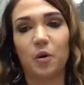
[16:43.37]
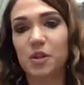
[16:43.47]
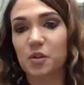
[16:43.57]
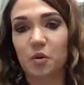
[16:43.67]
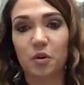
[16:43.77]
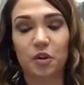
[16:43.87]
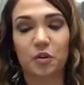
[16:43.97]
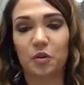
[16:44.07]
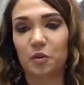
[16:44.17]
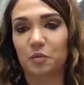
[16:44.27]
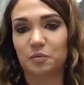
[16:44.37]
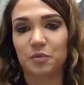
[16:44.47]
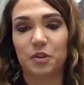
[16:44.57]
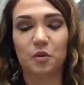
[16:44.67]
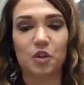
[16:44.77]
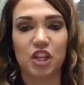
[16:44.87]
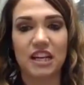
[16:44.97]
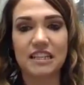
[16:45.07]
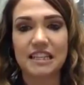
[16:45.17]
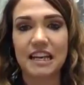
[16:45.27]
old school Google
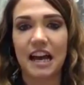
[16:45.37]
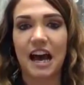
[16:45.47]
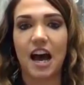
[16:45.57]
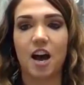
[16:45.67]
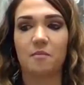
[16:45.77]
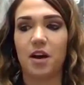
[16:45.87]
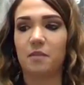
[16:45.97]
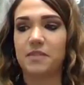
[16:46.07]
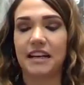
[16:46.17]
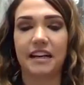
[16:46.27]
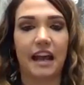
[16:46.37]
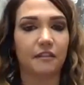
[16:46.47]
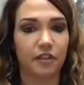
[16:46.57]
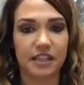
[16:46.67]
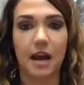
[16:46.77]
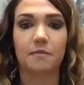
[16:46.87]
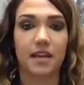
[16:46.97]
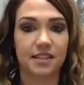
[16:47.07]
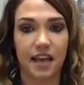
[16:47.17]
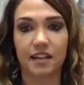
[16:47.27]
Sheet, updated every
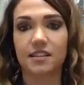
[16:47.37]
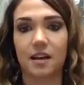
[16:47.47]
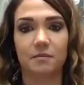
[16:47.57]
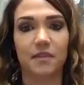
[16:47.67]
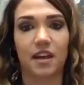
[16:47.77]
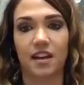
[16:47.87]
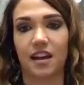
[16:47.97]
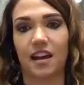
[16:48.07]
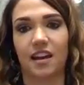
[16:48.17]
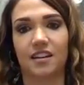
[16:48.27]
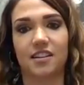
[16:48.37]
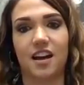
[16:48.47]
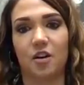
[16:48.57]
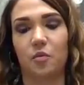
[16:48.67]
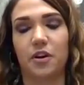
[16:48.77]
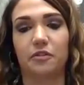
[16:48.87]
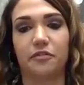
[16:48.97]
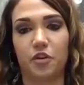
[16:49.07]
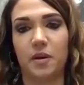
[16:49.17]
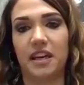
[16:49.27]
time they set something, and we
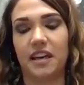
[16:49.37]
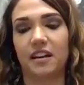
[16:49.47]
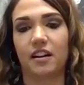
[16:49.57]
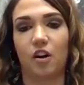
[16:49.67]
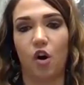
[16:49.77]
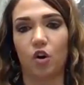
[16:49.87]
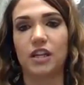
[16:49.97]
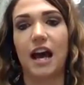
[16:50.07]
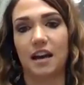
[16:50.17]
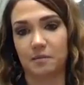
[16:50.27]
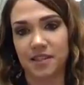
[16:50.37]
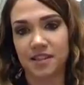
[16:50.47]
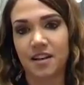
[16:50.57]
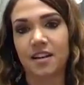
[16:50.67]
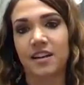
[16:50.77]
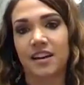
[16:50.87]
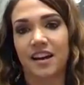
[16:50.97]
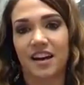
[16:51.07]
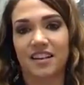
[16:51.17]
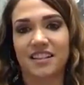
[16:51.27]
are viewing it at all times
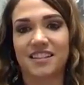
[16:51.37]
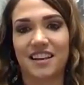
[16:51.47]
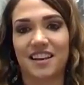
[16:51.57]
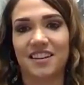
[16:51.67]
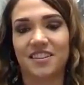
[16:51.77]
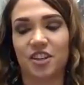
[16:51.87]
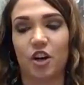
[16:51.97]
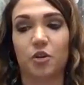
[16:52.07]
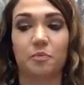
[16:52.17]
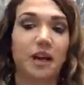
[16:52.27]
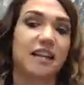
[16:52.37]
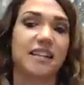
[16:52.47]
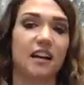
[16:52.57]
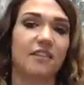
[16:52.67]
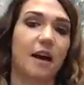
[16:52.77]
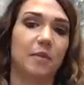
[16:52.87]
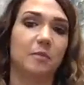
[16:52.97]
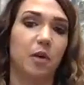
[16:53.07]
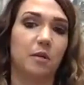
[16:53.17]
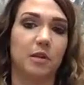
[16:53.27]
to see the breakdown of how
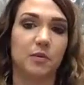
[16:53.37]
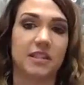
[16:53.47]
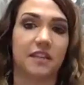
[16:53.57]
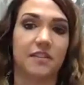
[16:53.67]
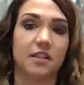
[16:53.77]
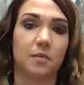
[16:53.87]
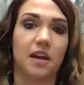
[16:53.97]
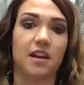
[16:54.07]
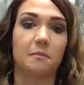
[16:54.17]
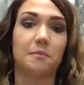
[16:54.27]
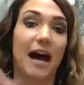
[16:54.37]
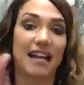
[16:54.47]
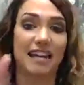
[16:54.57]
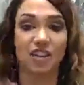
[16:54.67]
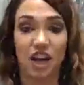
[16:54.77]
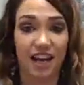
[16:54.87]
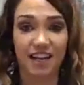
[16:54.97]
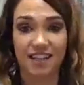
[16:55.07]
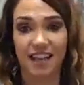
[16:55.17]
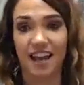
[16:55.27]
many appointments were set this week by each
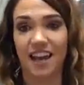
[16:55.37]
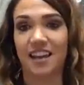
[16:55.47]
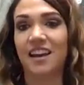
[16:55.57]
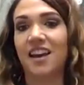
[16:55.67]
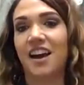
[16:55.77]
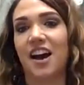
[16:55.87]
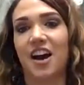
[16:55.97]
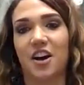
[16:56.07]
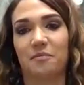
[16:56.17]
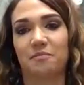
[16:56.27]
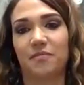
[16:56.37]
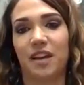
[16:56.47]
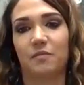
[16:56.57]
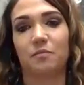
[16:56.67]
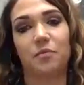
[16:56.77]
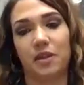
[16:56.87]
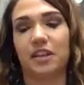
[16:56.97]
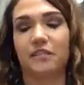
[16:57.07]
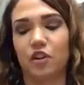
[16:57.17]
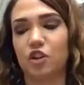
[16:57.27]
ISA,
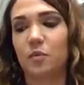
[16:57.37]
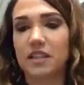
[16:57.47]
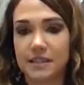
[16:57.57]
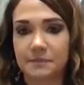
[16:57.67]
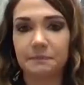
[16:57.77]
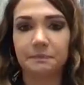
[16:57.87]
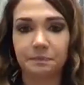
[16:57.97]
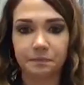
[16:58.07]
what the conversion was.